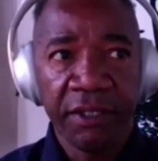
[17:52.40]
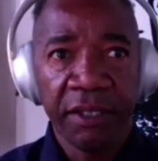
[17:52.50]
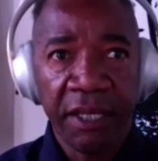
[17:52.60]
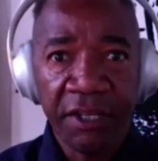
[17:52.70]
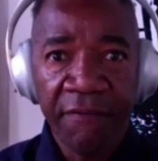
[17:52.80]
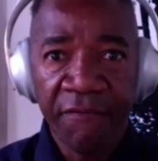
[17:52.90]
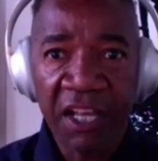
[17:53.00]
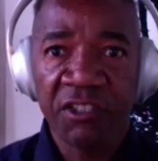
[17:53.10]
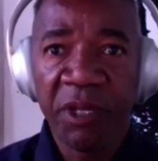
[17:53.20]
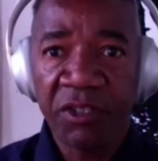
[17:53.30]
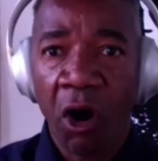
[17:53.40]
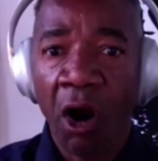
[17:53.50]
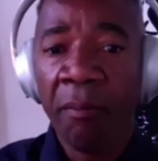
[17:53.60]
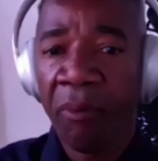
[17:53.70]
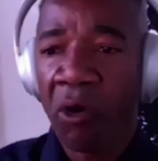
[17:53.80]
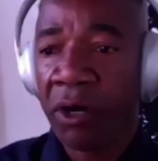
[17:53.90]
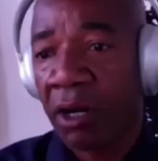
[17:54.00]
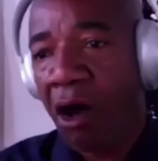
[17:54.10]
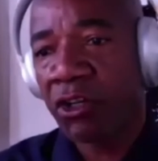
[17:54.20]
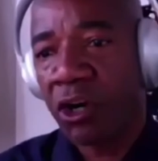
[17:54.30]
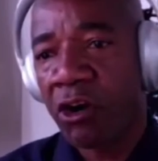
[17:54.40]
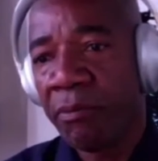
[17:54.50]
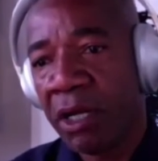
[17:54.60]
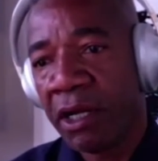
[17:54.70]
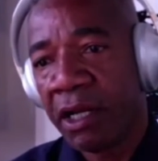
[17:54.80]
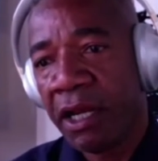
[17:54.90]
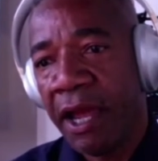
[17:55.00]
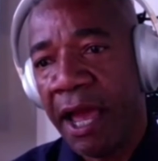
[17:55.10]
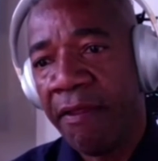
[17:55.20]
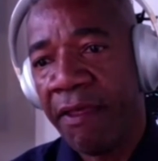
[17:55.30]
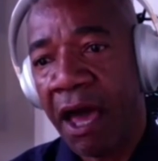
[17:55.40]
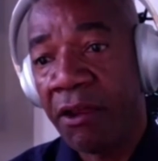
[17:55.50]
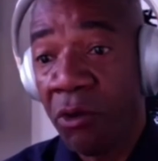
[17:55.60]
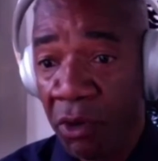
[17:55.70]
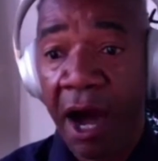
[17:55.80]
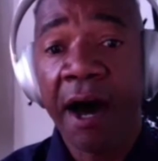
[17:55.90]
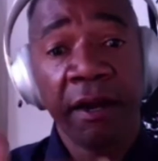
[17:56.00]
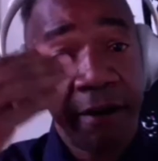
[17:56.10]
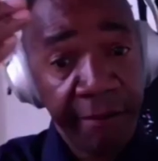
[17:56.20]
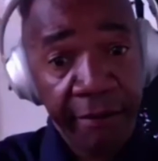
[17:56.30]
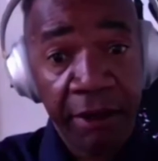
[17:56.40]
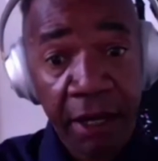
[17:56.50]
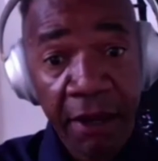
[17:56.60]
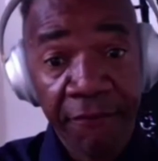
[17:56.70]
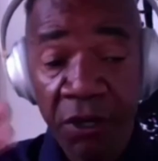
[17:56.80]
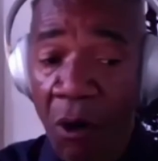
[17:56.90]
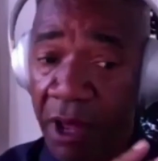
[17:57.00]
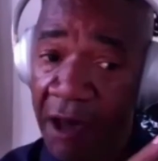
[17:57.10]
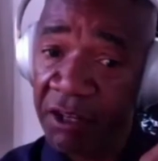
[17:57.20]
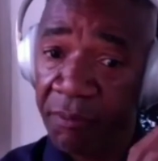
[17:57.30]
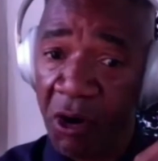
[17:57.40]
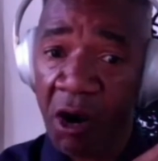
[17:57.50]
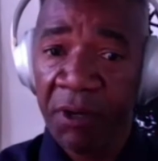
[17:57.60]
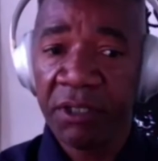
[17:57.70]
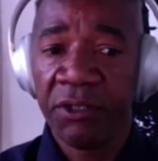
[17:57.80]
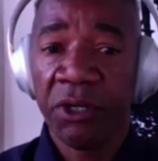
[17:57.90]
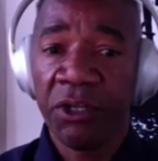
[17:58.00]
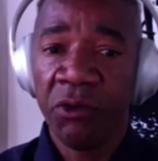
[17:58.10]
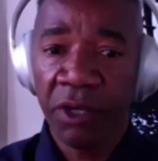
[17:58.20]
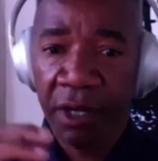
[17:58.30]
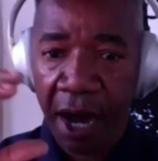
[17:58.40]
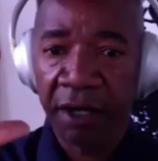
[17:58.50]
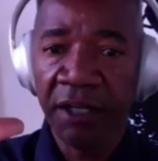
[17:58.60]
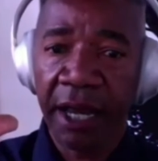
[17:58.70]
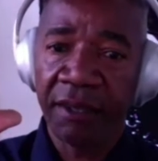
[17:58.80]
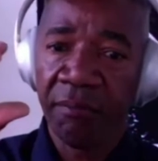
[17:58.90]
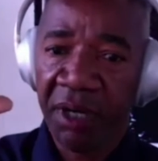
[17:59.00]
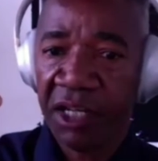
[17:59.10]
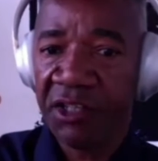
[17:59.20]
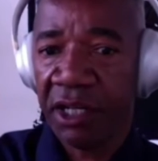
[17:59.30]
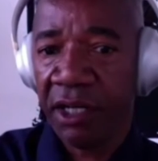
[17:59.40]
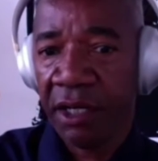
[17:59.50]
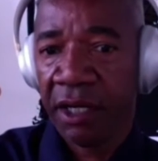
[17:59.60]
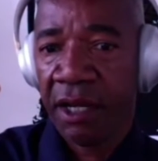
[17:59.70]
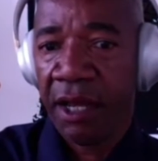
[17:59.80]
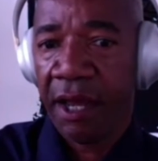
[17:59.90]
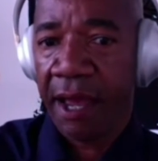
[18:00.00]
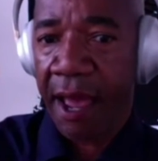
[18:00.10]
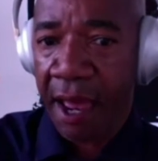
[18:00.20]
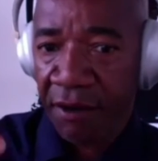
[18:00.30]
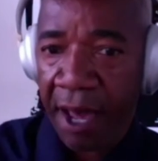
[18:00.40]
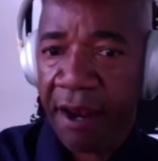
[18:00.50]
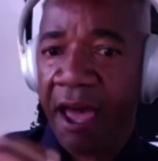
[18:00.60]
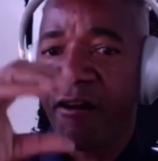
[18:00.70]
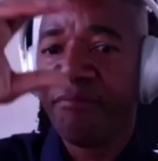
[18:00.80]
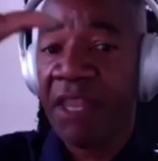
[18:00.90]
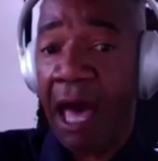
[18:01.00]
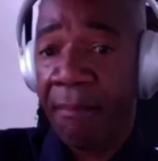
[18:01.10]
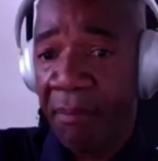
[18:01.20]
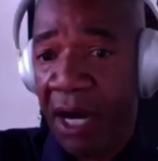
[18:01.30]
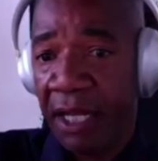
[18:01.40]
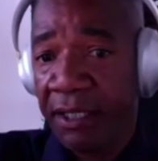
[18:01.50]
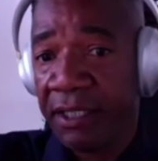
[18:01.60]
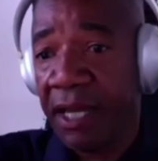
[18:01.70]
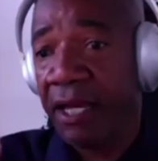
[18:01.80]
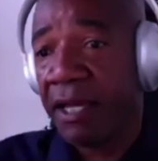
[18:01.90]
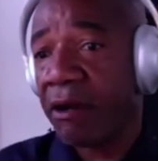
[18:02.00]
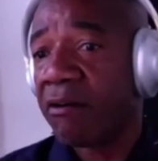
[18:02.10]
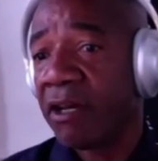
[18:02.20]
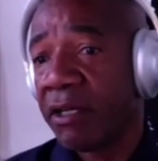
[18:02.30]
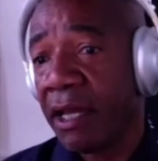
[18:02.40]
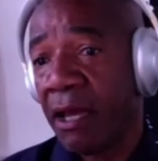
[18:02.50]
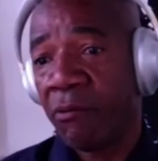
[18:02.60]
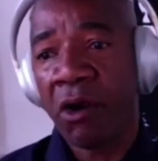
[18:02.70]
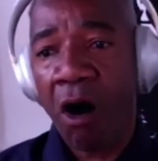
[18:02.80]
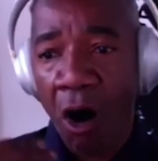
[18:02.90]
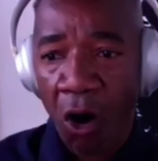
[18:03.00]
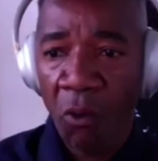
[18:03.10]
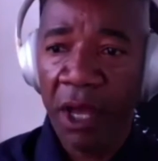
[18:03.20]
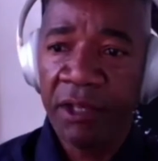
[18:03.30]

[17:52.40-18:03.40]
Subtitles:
these investments are important long-term, and that if you don't have a department to do it, you gotta look at the budget, and you got to have that money to take care of it. And we're always